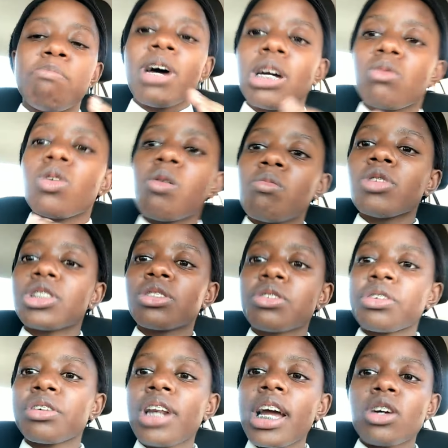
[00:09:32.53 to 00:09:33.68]
But we almost,
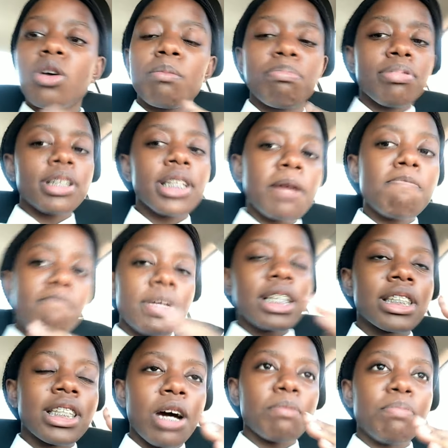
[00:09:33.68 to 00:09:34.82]
like, completely
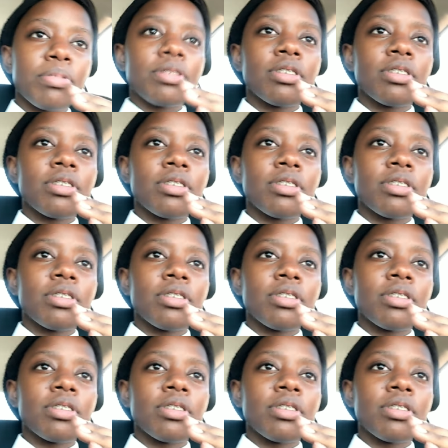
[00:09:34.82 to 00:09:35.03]
mixed up